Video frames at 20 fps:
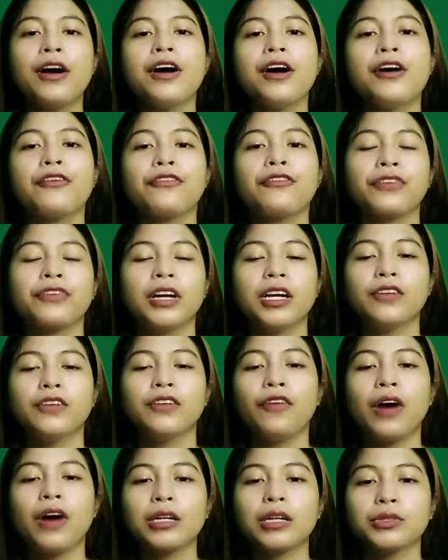Third
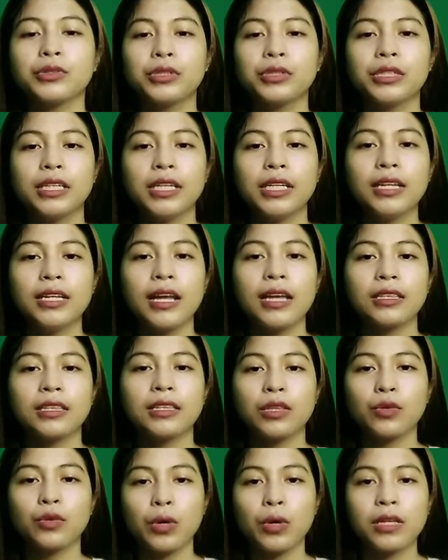Factory,
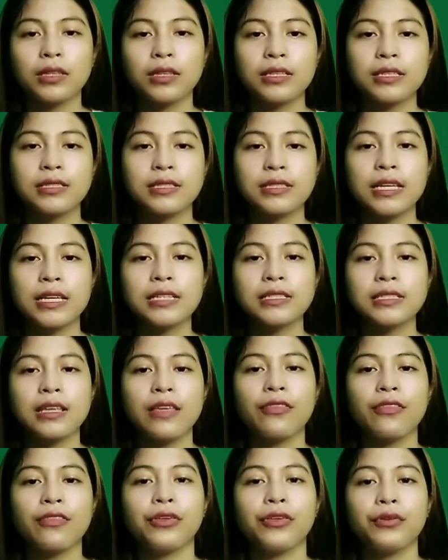1926,
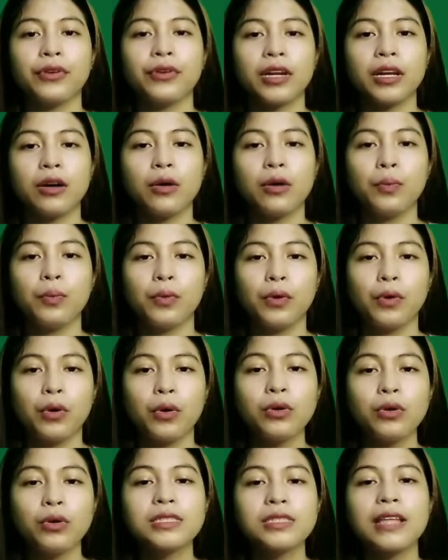and Theory of
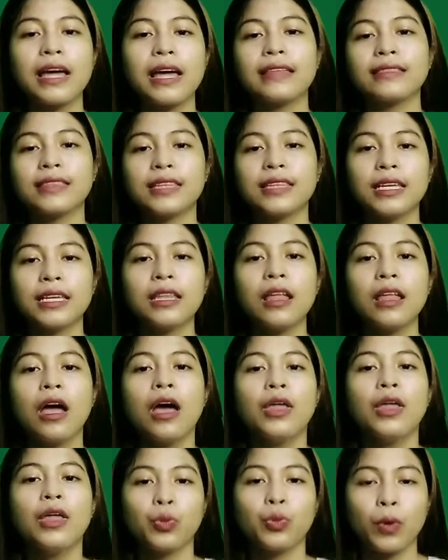Prose,
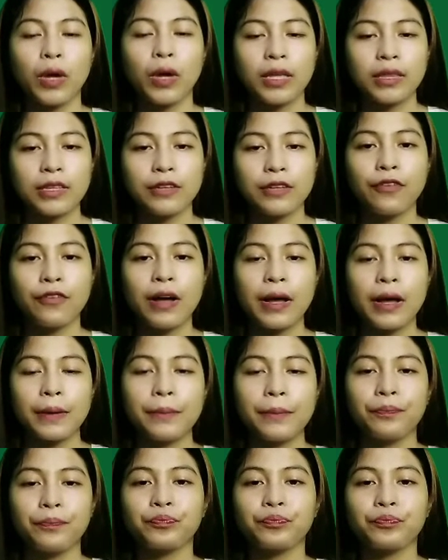1925.